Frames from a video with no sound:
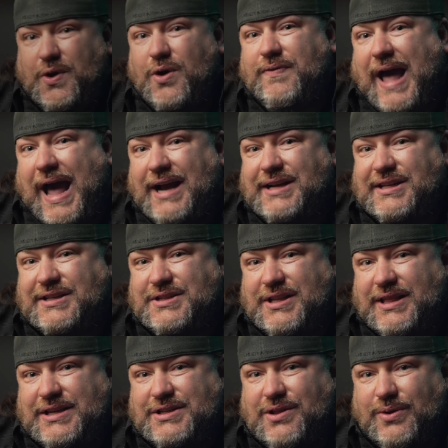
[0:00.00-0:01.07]
you have access to
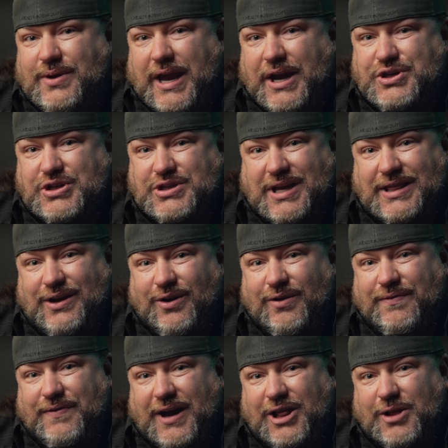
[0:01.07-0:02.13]
these locations and they're
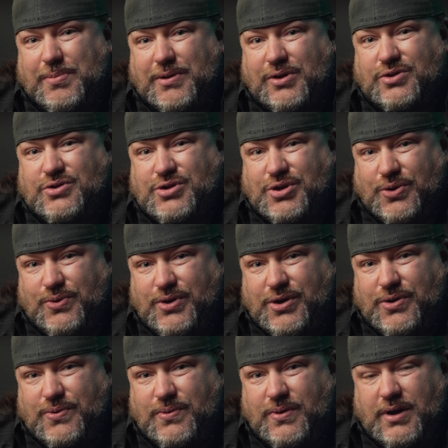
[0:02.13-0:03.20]
available to
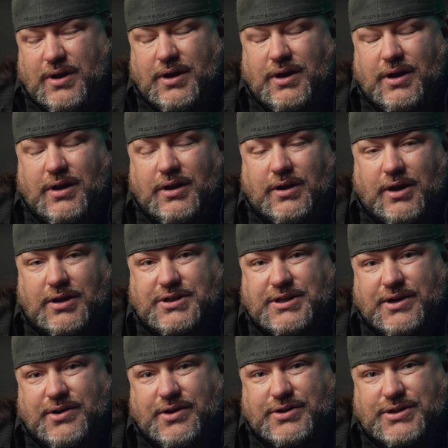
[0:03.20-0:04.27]
you,
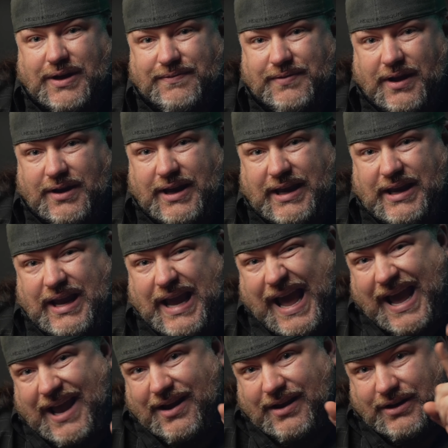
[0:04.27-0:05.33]
consider yourself lucky
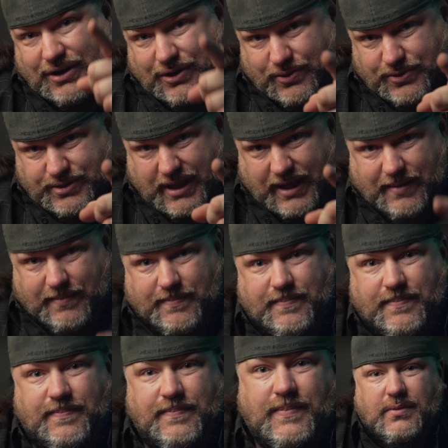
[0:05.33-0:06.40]
and use them.
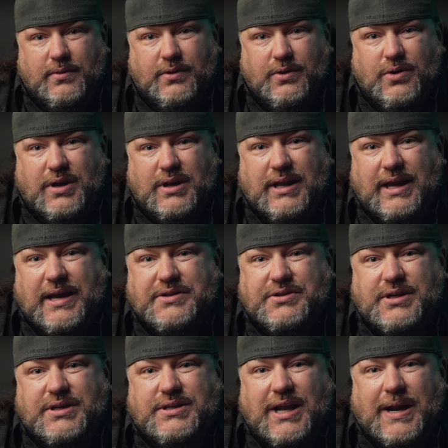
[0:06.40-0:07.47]
You can
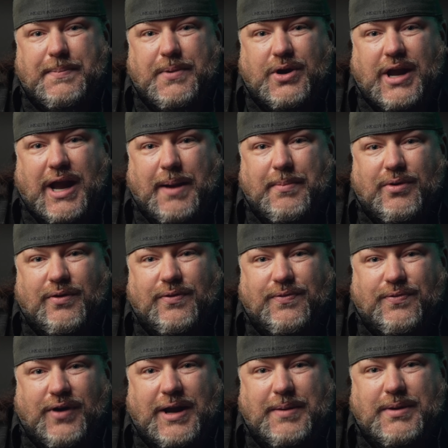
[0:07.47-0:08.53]
easily set up your camera,
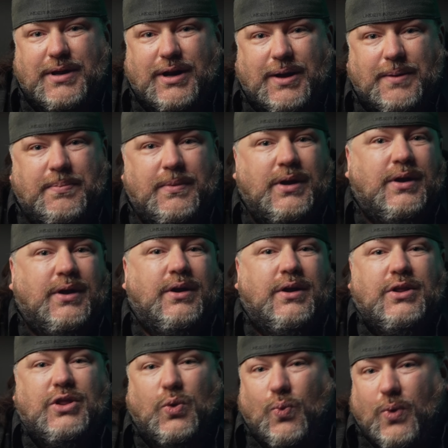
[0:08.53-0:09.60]
frame it up
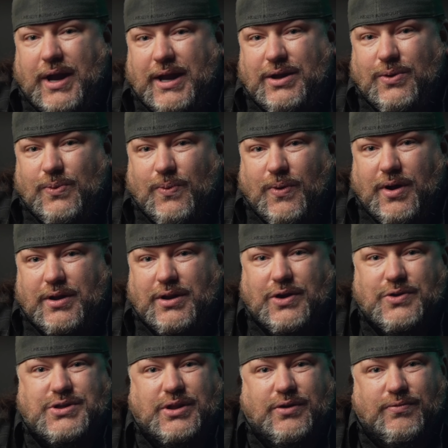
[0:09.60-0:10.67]
the way you want
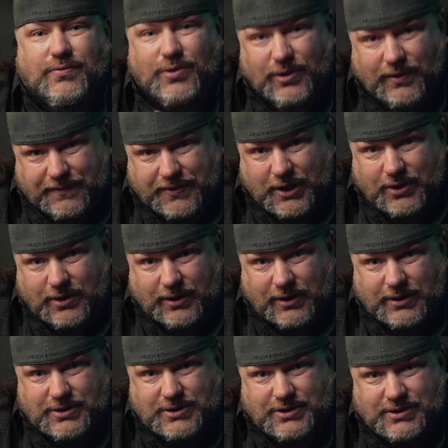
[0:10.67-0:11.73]
using the rule of
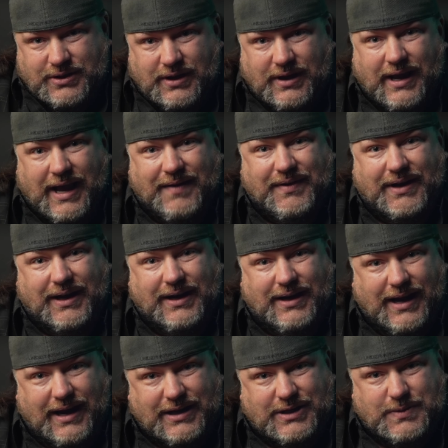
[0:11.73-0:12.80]
thirds, having a
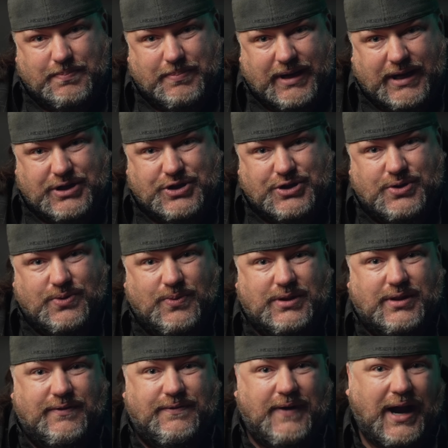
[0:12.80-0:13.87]
nice beach with
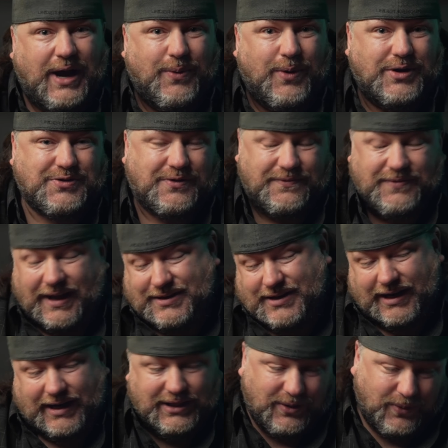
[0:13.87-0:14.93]
the fireworks
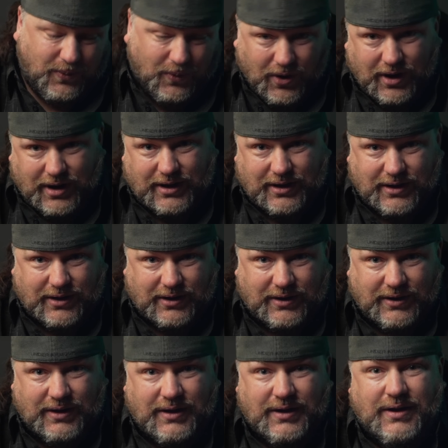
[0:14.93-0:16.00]
reflecting in the
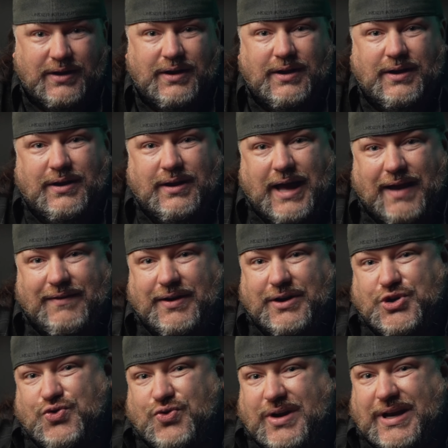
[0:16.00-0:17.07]
water, having
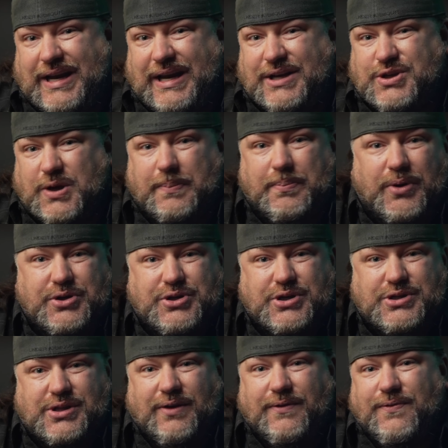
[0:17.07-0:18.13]
trees or
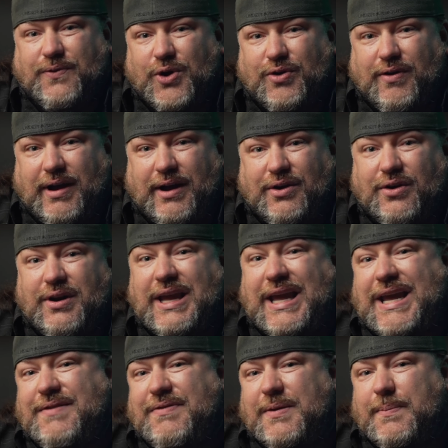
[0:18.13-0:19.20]
bushes in the foreground, or
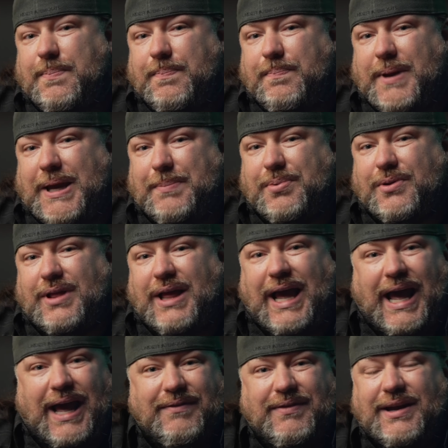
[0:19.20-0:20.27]
even people
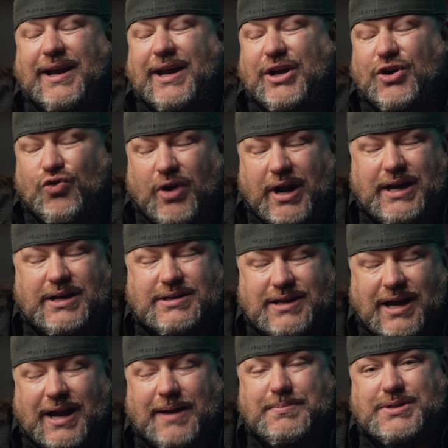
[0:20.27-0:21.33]
having a great
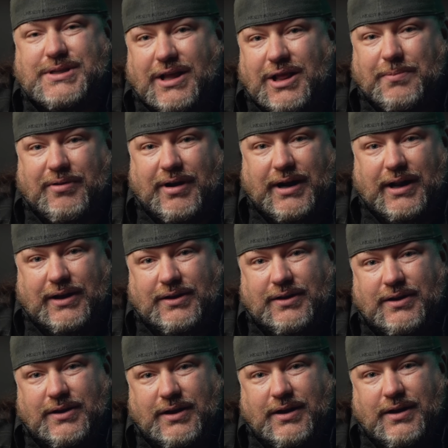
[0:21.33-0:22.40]
time celebrating
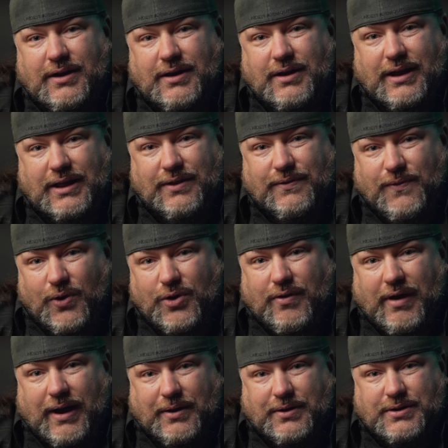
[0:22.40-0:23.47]
in the
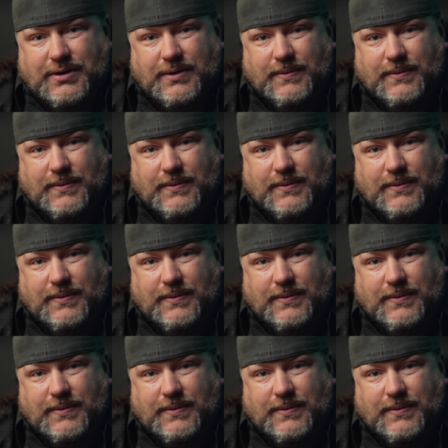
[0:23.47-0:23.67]
foreground.